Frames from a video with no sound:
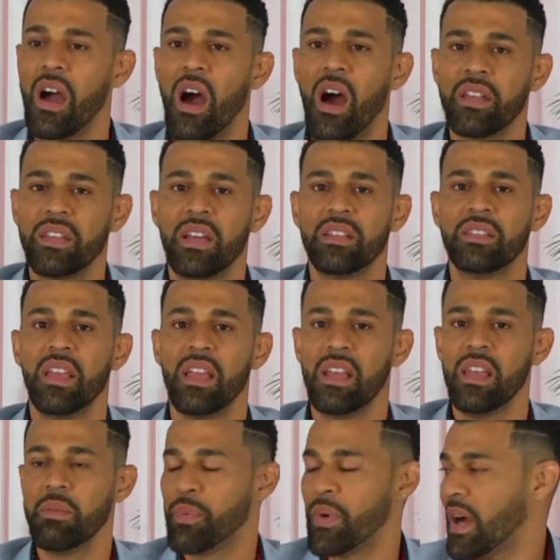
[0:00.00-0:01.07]
Are there
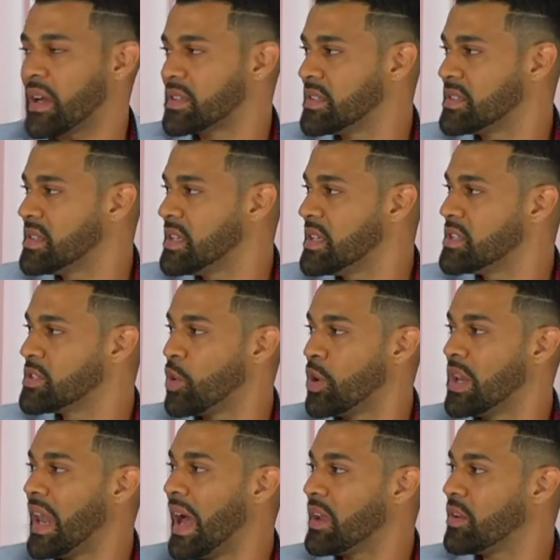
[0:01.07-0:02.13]
daily practices or
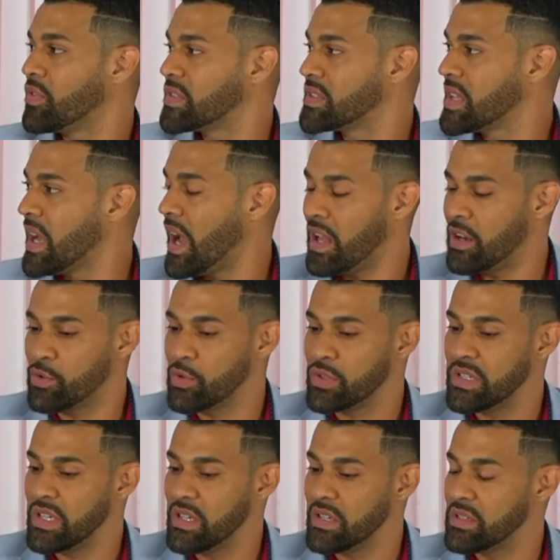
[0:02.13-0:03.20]
lifestyle
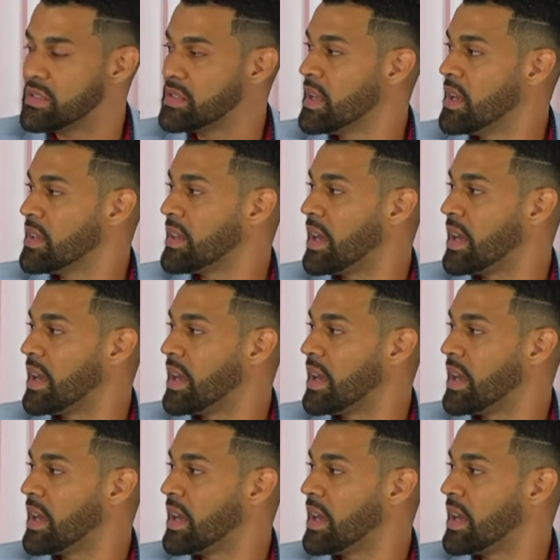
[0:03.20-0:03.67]
routines